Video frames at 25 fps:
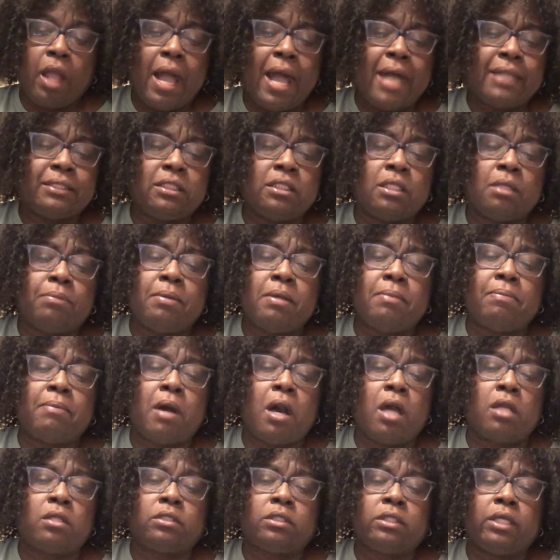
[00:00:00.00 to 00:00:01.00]
I tell people
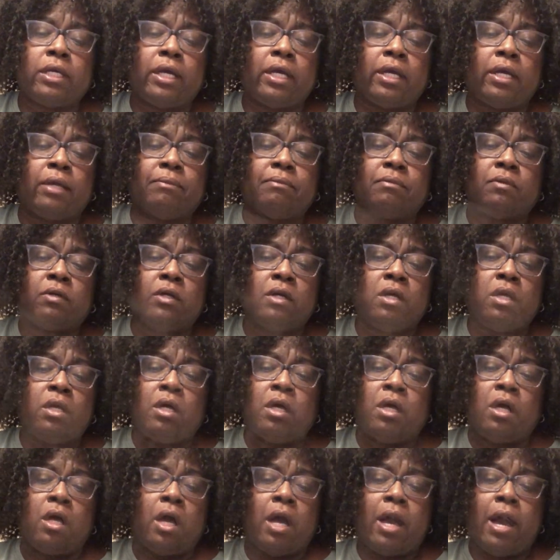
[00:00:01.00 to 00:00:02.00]
all the time,
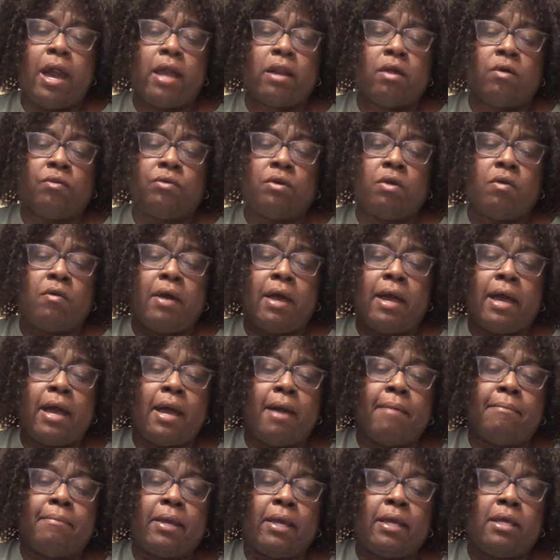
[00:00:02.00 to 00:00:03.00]
I don't know
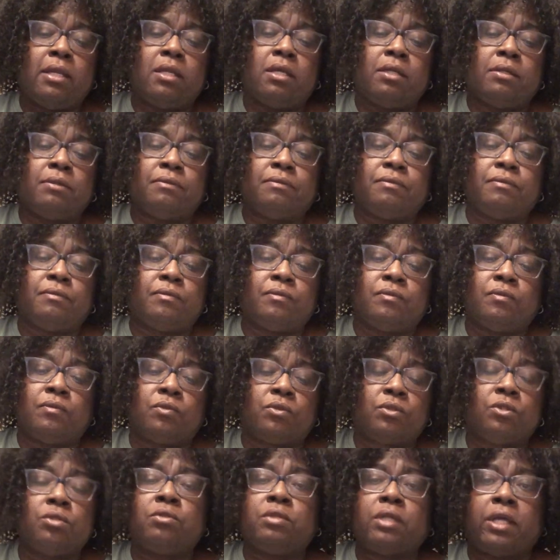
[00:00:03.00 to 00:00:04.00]
how I made it
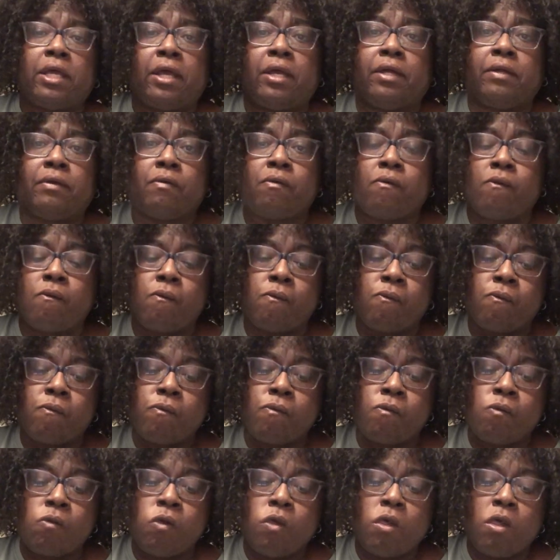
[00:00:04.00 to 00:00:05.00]
through that.
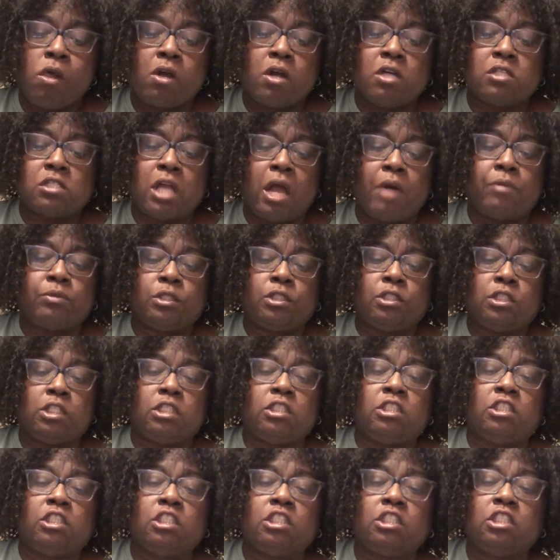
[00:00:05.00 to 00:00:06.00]
Because I was
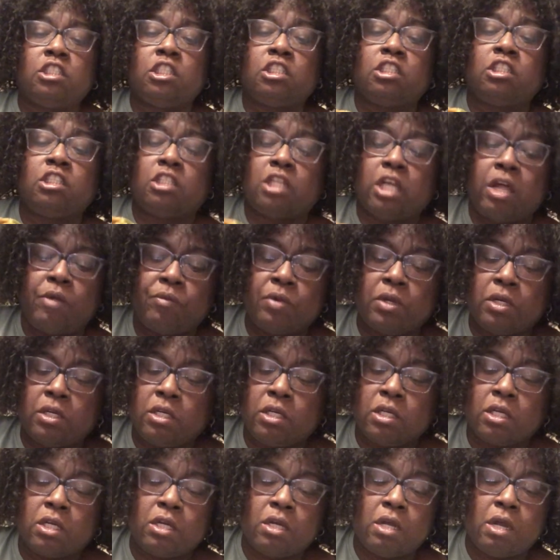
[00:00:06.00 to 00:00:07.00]
just existing. I really
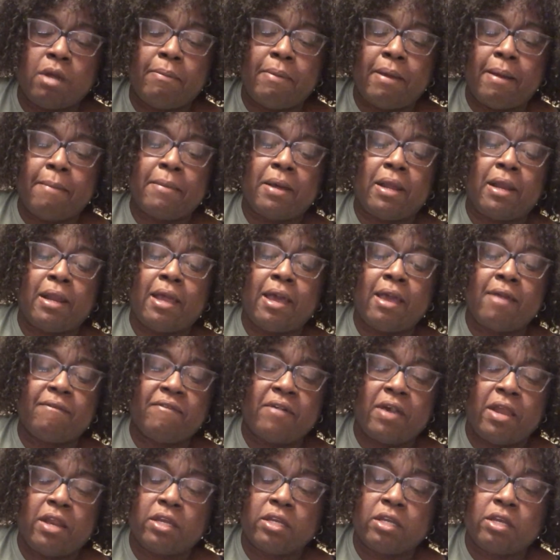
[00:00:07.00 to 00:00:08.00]
didn't care about my
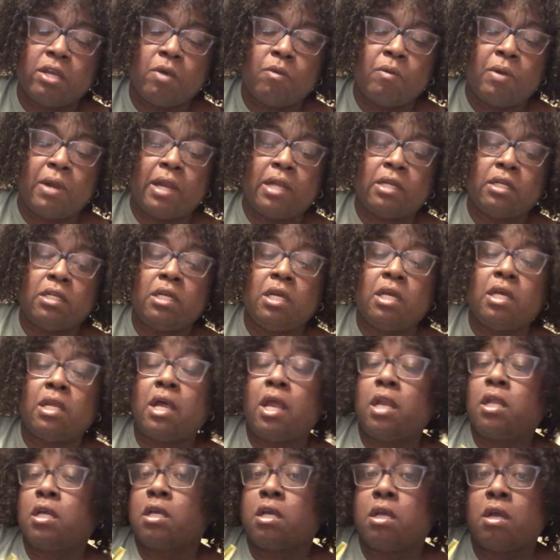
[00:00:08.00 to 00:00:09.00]
life. I didn't care what I did.
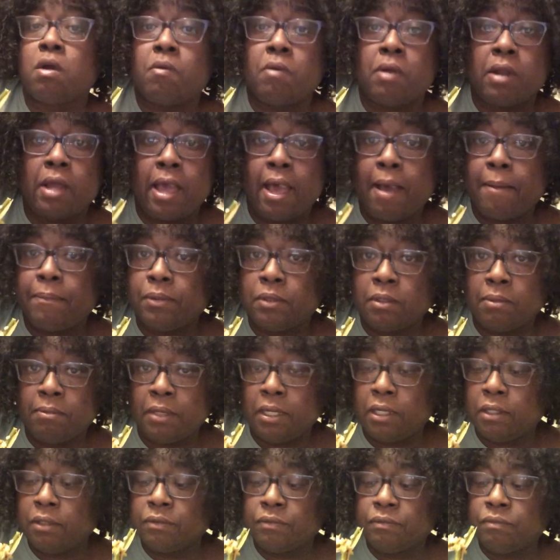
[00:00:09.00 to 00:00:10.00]
I didn't care what happened to
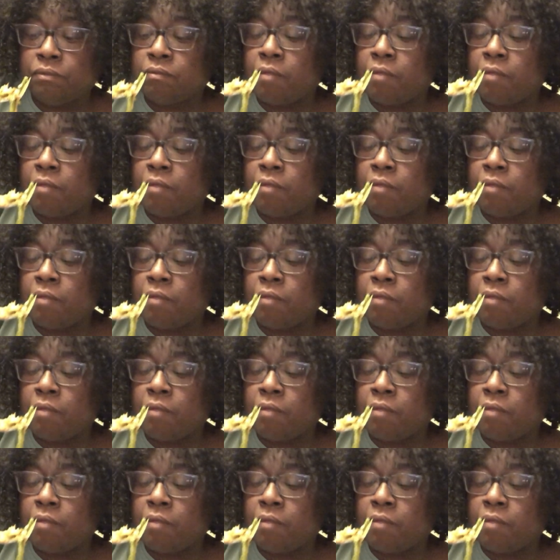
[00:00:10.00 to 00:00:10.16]
me.